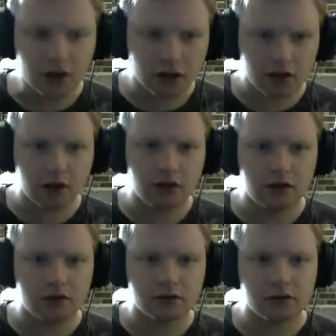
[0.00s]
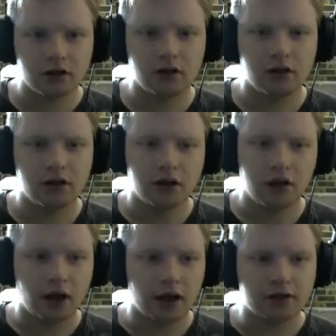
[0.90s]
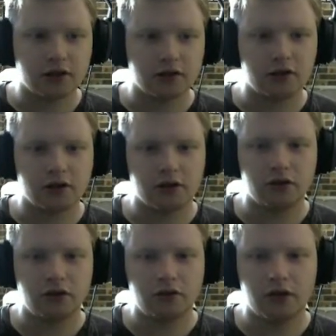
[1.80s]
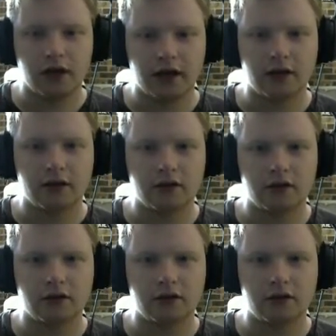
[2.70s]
And it's also cool how,